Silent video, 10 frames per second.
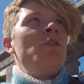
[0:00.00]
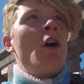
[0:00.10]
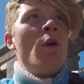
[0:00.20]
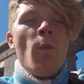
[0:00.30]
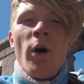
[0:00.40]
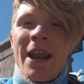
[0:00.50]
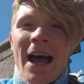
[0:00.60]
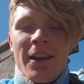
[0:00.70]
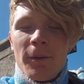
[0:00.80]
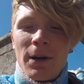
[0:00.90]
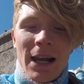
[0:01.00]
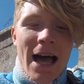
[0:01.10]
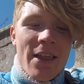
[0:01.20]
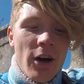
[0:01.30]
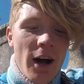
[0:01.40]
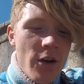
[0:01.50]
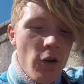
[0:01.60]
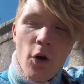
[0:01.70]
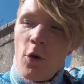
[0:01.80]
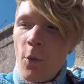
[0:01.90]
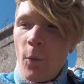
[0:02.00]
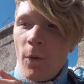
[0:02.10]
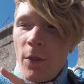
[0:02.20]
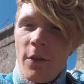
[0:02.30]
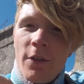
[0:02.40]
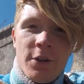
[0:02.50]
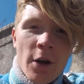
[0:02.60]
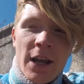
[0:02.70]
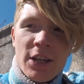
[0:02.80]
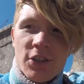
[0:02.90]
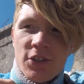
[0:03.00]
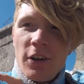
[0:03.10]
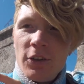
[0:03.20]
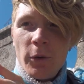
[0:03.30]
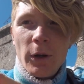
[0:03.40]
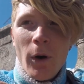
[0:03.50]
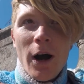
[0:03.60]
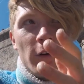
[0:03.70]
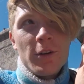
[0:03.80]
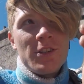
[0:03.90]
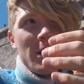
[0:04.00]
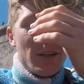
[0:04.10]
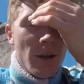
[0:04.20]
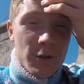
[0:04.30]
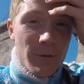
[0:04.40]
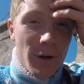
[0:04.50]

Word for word: So on one hand I'm glad that I know that the donations aren't doing well because there's loads of